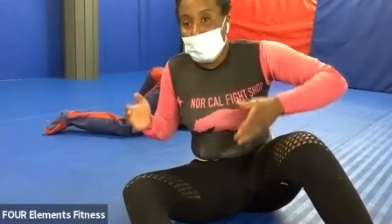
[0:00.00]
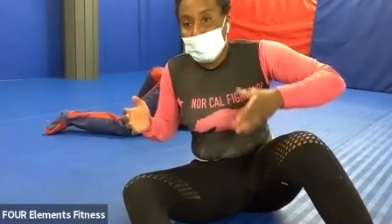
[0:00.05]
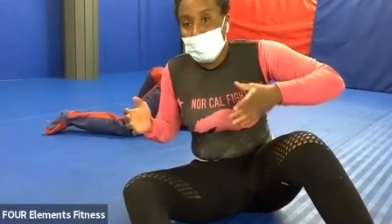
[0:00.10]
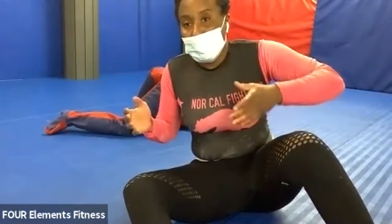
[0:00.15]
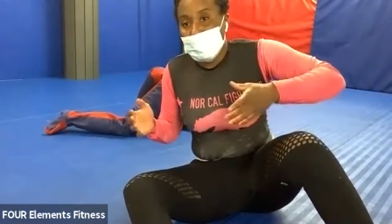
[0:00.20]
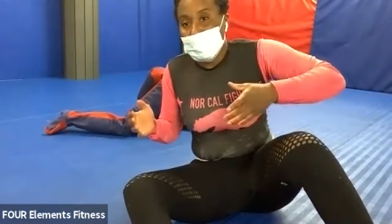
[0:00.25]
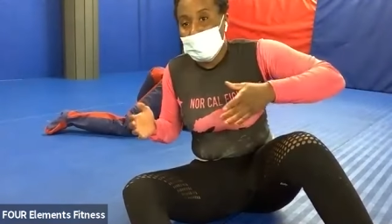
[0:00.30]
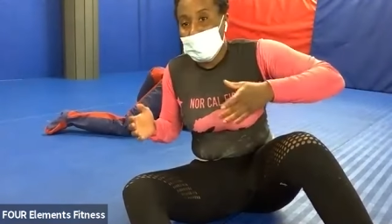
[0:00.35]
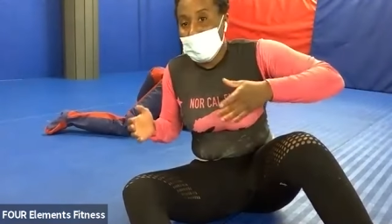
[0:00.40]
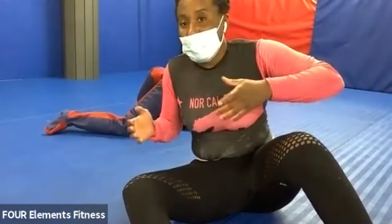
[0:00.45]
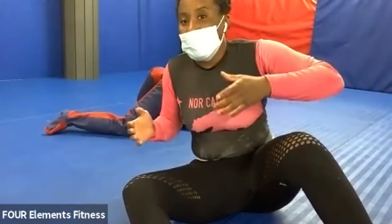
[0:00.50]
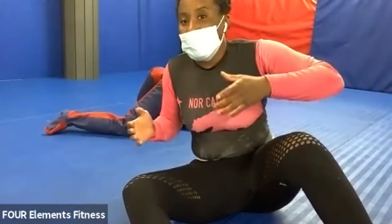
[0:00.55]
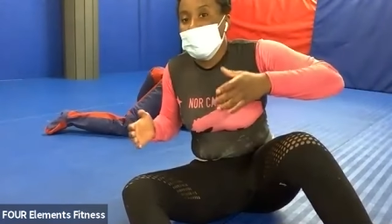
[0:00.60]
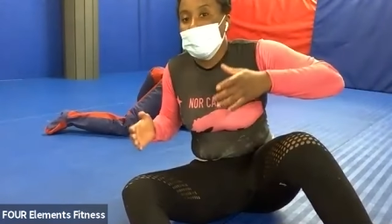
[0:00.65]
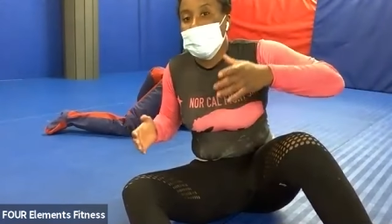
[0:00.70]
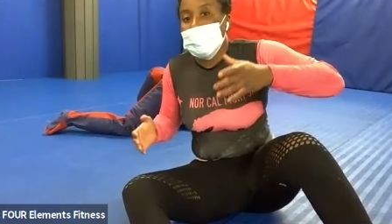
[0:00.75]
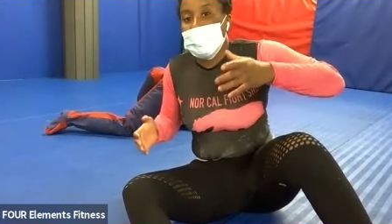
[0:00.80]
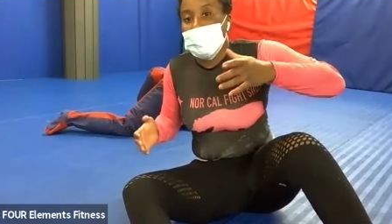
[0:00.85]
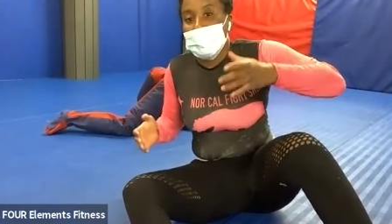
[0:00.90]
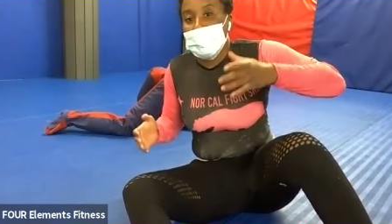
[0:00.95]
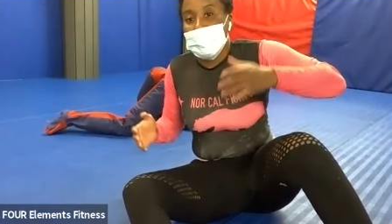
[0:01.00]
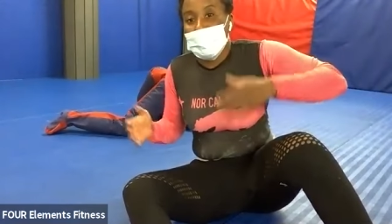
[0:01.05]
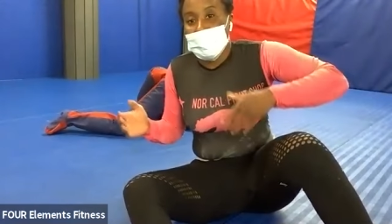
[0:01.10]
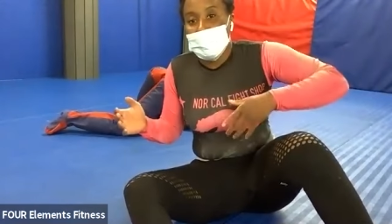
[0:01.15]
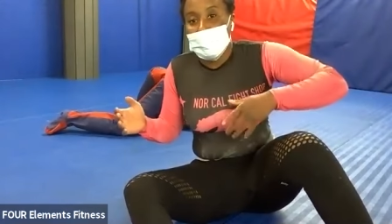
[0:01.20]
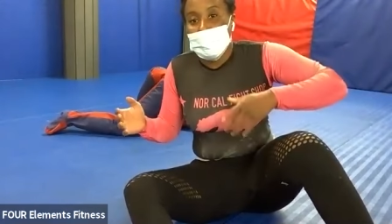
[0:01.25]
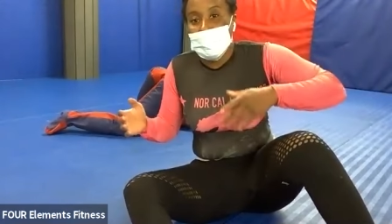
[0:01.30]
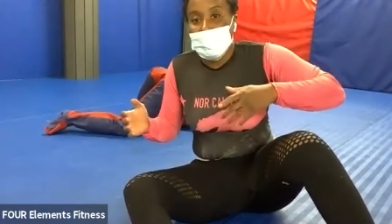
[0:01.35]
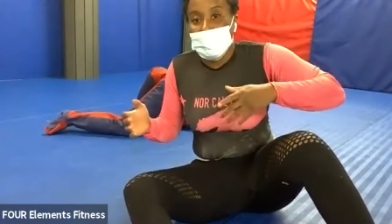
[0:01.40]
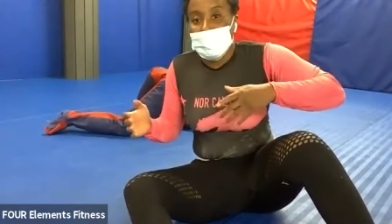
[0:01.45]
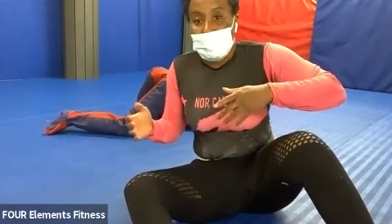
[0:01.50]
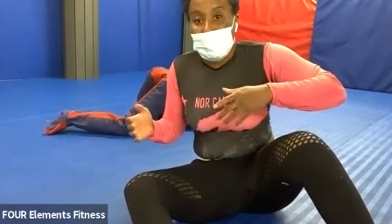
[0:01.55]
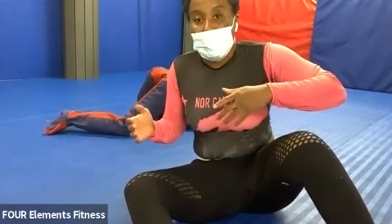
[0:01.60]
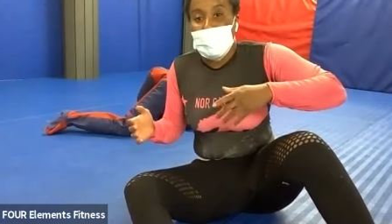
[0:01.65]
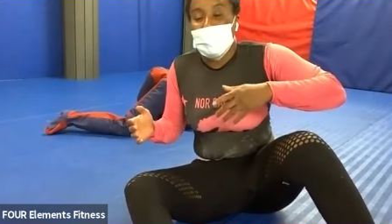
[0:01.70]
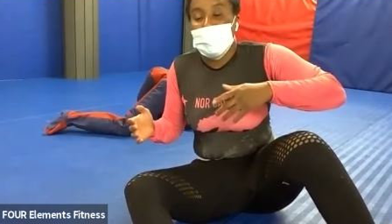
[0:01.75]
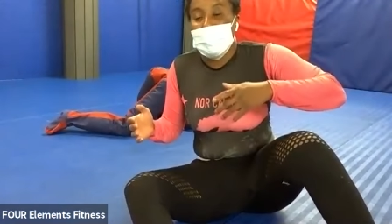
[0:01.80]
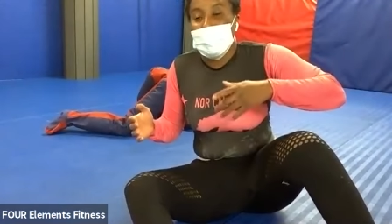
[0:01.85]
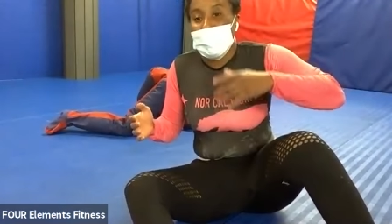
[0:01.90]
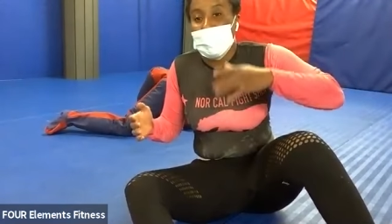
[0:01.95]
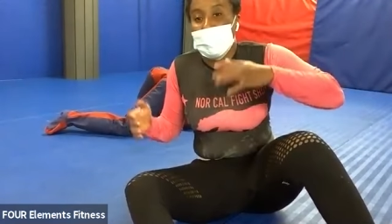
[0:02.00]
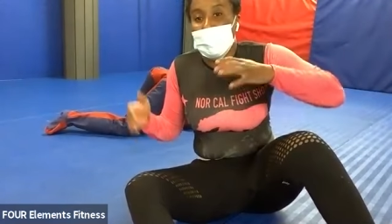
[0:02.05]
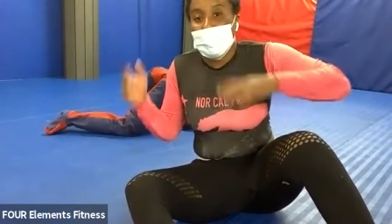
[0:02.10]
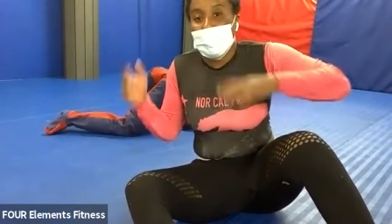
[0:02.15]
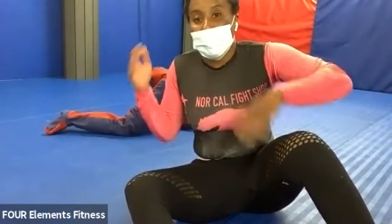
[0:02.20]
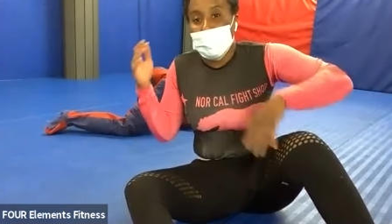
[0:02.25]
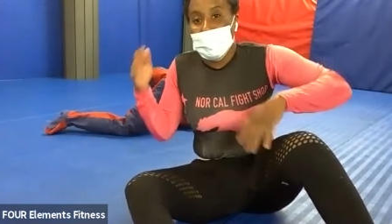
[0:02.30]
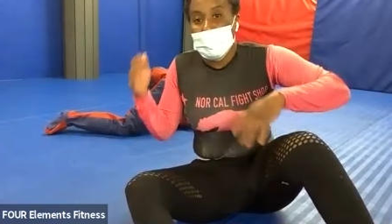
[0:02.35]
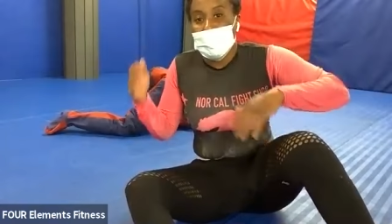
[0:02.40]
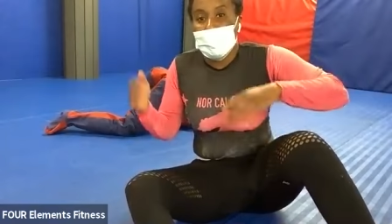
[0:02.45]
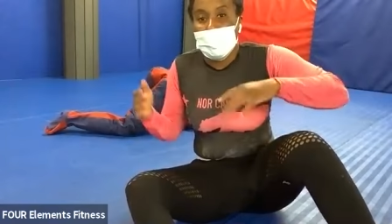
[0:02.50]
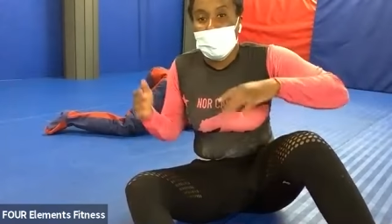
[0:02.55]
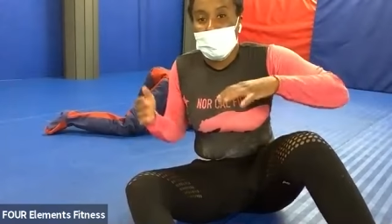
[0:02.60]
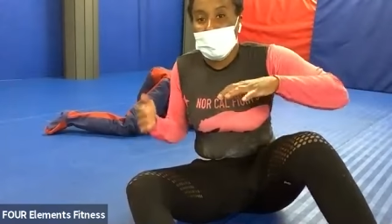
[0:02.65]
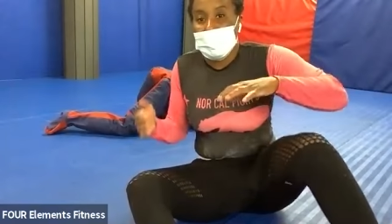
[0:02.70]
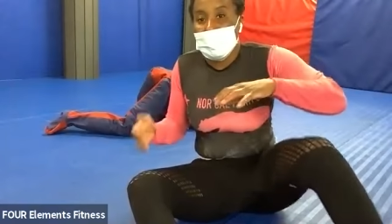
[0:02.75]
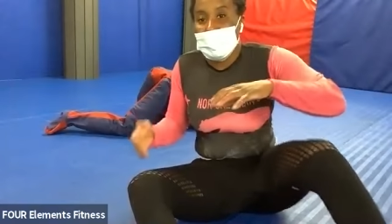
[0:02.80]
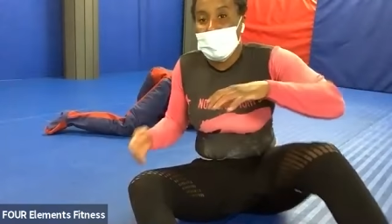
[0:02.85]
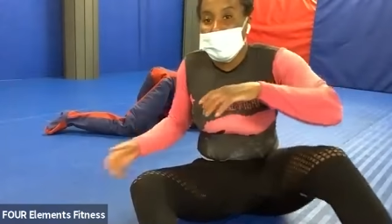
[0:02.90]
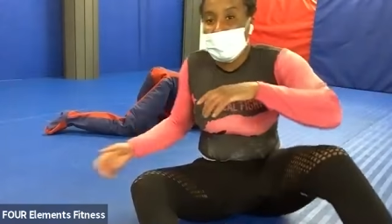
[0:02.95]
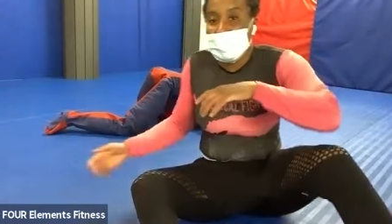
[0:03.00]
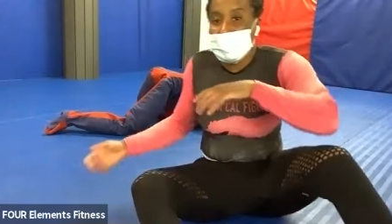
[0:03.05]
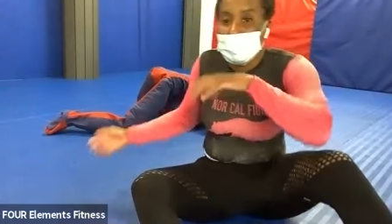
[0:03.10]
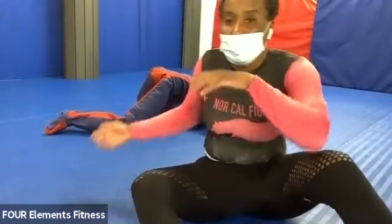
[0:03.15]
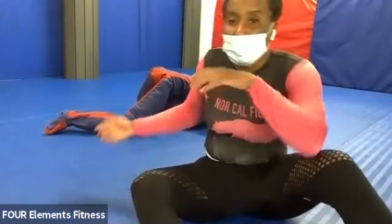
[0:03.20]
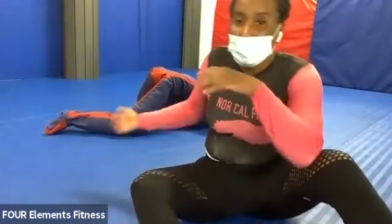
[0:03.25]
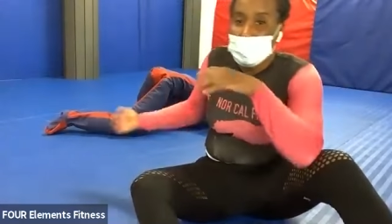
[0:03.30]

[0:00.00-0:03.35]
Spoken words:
elbow is actually going to get to the ground, and it'll make more sense